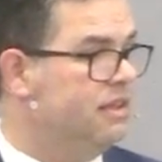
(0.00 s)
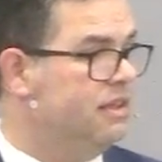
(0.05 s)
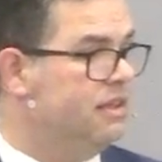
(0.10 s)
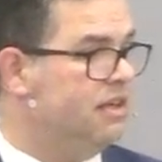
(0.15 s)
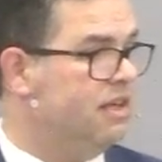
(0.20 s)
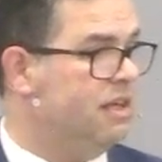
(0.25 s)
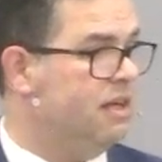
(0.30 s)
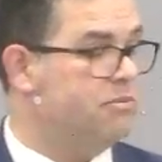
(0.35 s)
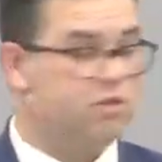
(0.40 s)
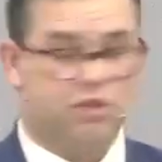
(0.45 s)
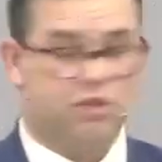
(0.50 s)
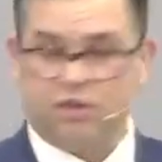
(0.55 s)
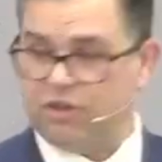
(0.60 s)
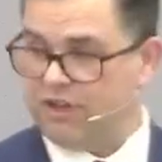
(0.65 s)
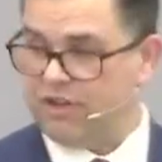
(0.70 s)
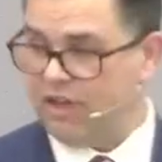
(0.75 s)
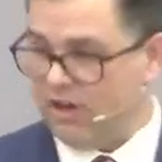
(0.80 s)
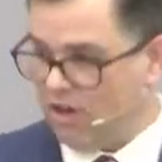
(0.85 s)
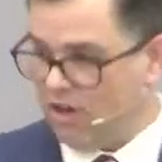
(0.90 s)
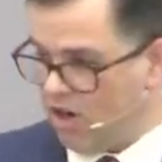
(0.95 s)
I'm sure
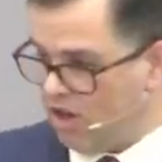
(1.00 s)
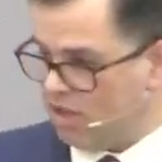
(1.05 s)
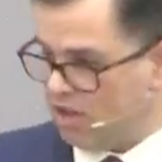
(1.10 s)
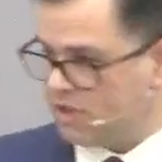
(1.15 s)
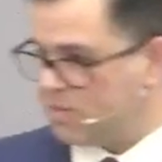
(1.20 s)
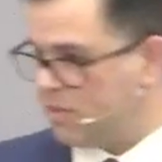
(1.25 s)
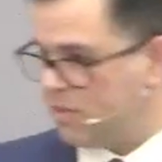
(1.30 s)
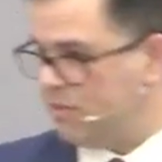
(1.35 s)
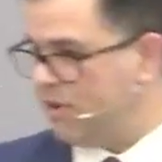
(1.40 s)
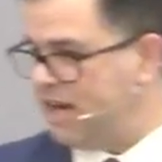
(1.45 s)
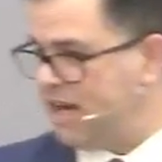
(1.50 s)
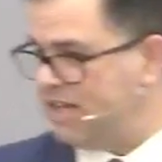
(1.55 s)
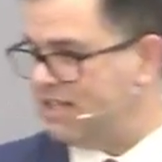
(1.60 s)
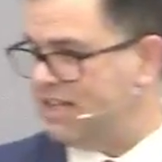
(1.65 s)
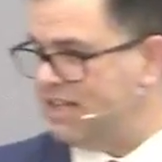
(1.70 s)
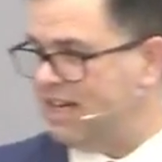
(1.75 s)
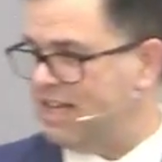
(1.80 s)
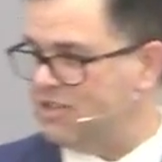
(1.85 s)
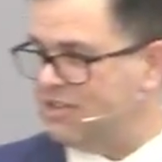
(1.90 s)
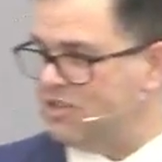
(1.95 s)
their hearts were
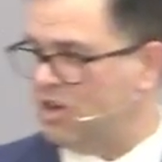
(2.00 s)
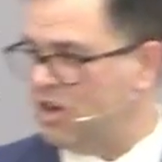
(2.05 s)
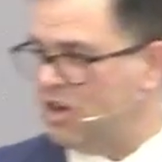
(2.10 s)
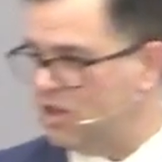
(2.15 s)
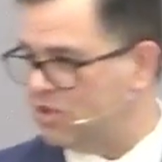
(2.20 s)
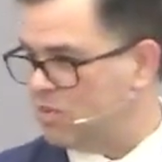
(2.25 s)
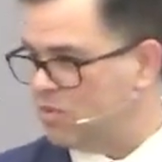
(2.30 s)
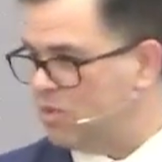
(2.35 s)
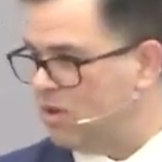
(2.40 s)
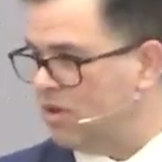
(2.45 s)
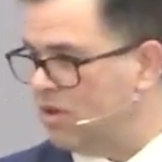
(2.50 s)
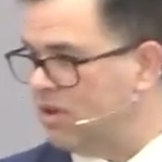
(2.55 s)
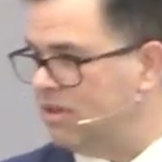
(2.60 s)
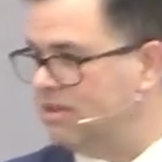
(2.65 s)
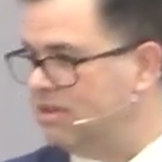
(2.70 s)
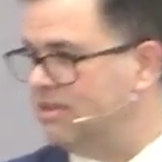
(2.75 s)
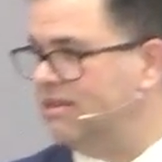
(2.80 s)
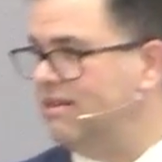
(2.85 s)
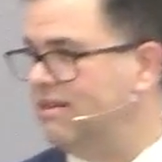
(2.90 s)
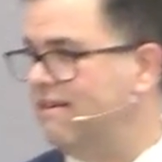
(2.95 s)
racing as ours were.
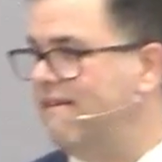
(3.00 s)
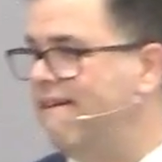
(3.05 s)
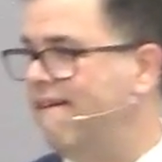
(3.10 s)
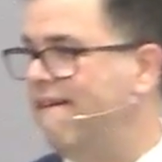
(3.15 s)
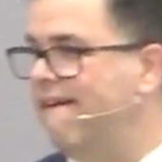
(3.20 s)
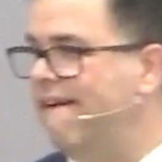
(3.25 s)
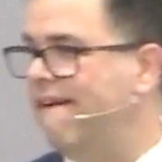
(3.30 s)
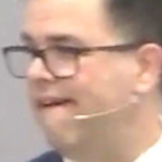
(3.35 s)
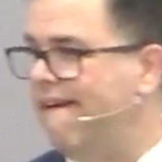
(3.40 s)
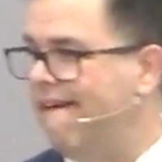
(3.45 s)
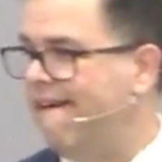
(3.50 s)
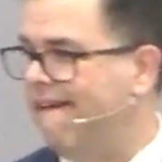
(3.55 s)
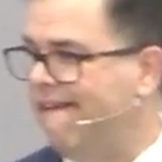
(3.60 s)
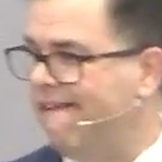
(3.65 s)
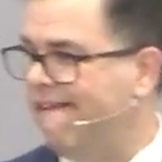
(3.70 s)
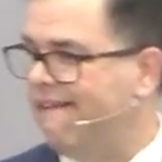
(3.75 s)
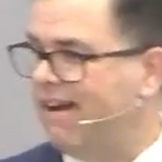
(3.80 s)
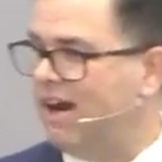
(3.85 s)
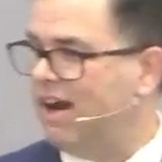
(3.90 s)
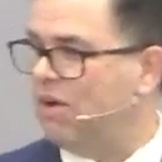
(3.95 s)

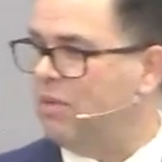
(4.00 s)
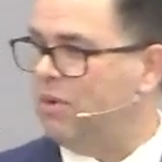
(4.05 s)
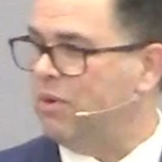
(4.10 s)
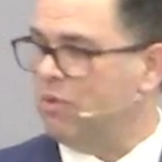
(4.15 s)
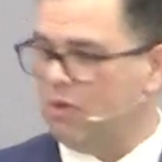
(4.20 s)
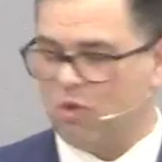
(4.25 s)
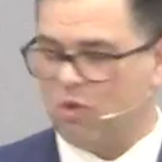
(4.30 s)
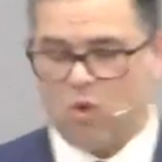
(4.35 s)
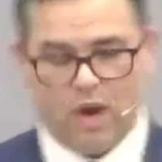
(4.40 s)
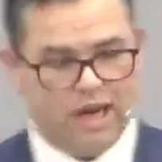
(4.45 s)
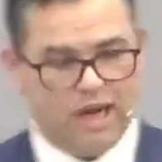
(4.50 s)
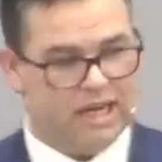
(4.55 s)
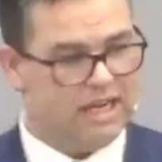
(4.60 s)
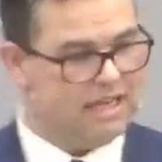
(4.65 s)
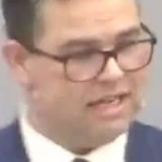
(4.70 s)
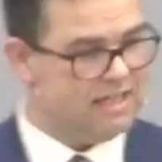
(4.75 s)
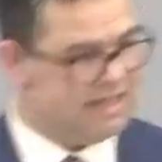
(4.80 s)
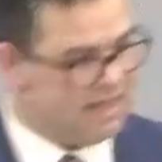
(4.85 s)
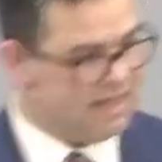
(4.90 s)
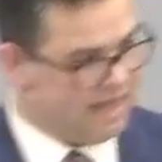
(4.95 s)
Uh, we were quite
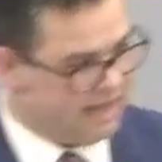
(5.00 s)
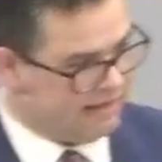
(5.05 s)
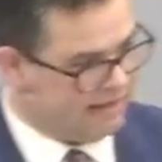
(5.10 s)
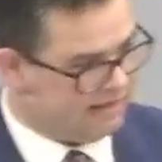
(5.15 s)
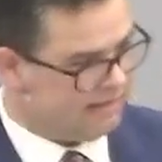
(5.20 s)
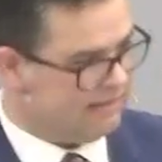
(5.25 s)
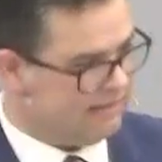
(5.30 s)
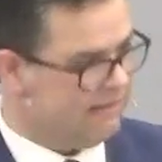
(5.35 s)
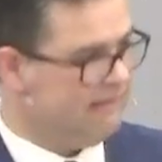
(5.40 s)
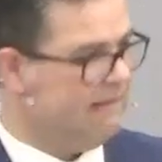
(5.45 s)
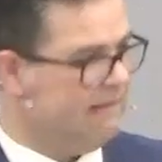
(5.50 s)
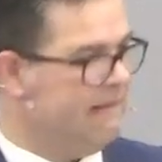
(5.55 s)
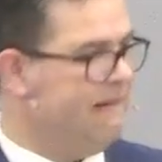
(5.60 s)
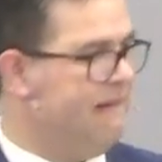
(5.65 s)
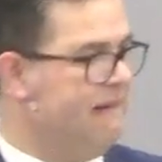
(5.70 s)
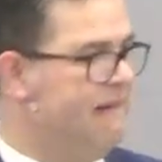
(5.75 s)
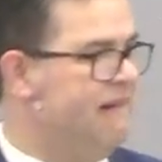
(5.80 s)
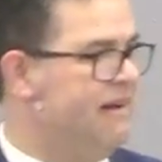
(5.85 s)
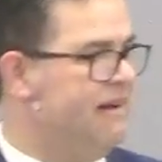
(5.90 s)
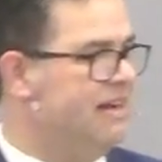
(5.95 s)
content
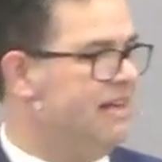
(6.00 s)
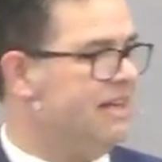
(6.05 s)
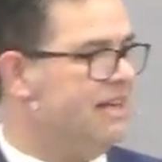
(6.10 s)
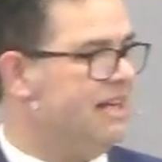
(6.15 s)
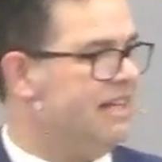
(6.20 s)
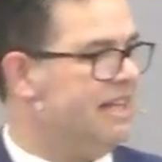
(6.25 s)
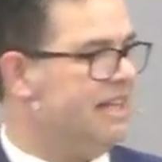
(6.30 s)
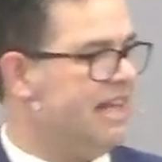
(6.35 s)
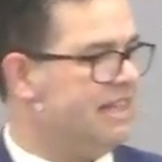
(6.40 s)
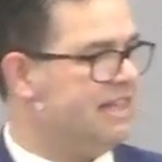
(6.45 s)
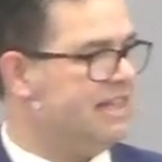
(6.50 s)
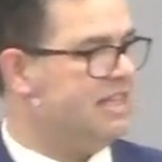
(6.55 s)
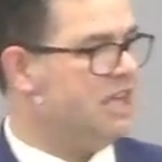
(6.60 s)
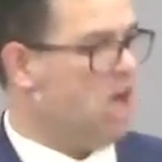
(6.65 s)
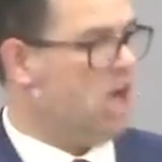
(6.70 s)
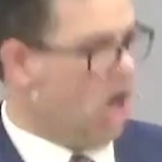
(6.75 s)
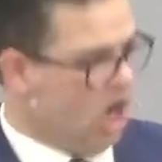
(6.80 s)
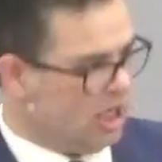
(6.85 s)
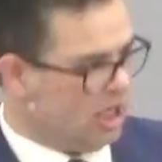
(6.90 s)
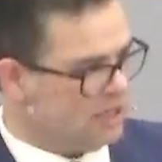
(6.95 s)
uh, that the
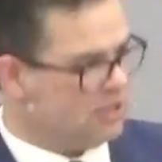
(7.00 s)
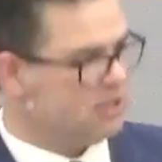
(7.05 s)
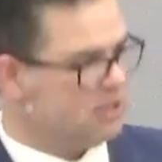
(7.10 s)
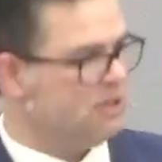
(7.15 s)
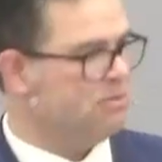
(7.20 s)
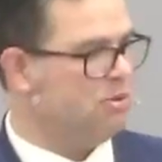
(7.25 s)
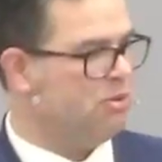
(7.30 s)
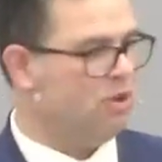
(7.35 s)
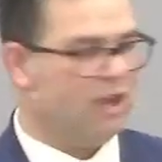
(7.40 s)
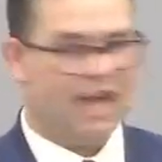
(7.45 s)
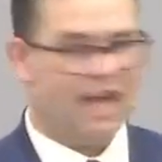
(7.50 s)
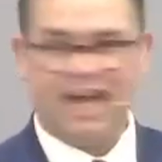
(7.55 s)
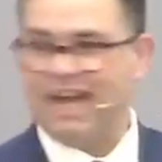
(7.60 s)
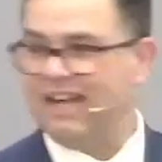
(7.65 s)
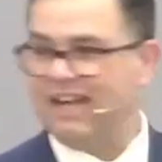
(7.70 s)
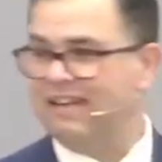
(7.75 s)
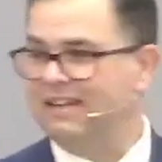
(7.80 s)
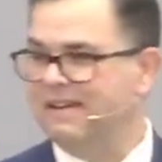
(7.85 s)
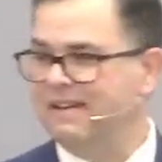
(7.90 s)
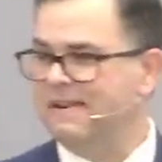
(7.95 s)
constable
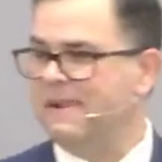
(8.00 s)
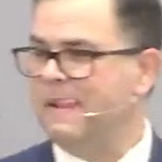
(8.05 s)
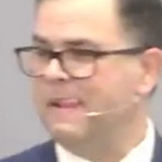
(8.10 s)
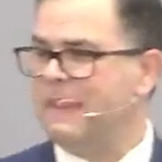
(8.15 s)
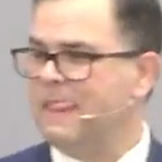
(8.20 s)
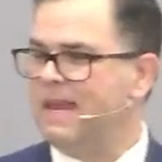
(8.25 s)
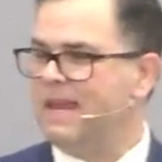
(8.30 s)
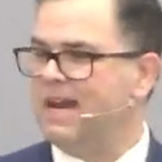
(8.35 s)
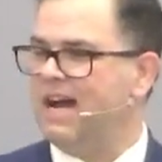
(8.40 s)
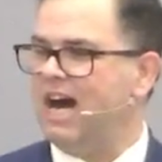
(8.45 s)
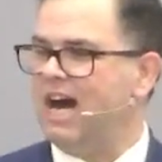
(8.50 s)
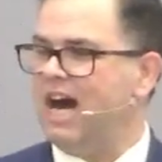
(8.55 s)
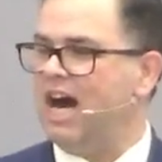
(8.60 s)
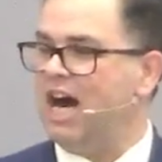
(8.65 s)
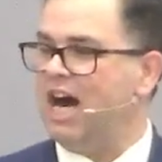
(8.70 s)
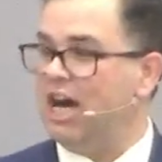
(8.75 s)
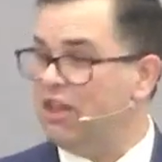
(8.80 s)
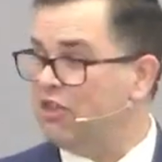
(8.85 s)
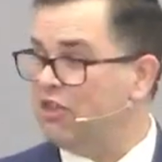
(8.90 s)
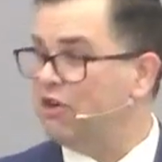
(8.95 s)
had
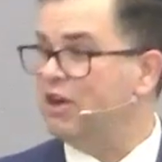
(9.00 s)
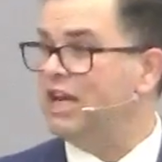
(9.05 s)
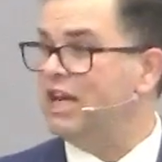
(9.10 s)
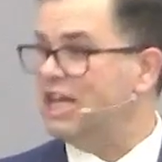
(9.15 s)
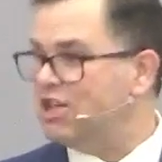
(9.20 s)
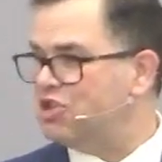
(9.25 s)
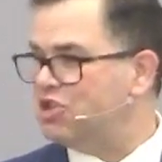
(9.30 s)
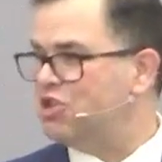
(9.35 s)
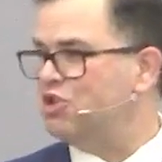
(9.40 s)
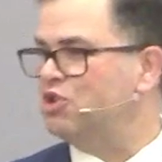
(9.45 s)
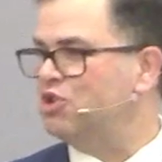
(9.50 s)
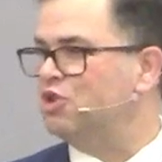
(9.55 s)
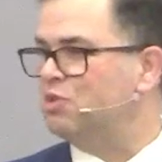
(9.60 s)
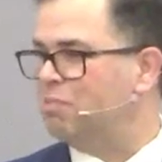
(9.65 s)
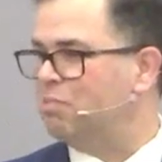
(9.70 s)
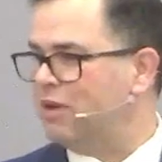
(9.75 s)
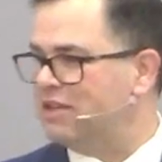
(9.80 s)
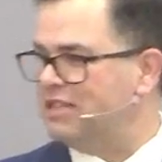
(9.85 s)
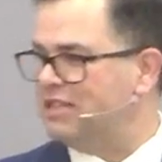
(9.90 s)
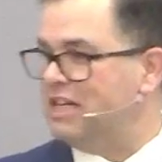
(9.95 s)
other issues,
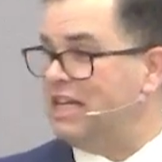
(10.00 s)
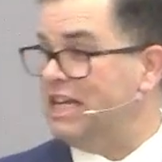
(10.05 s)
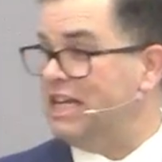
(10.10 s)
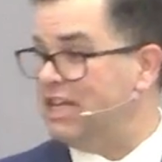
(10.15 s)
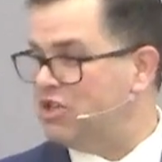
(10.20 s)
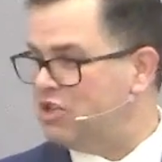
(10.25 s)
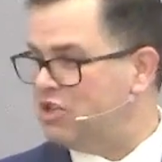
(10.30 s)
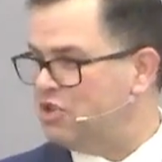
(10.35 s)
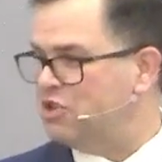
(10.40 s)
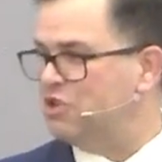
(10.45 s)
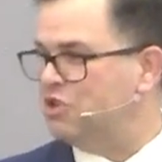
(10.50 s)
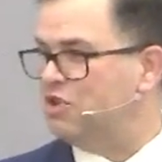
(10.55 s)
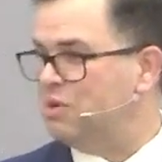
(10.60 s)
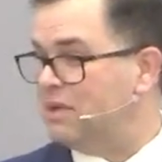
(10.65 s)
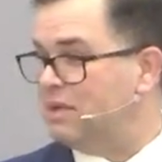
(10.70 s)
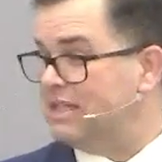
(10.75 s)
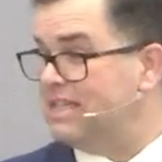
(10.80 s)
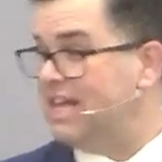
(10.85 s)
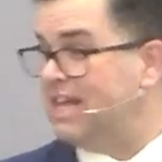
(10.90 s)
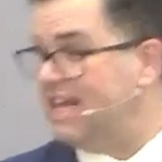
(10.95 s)
pressing issues to
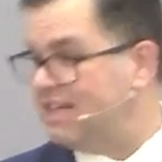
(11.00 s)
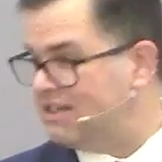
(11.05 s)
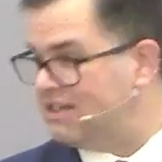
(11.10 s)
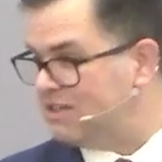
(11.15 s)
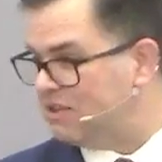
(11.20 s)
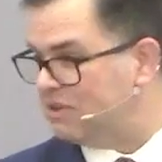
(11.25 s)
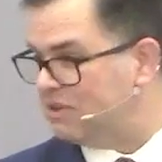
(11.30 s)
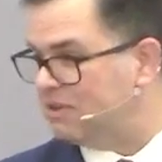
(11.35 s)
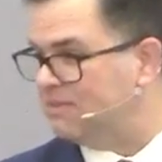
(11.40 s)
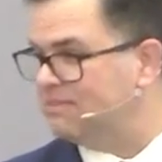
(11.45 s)
attend to.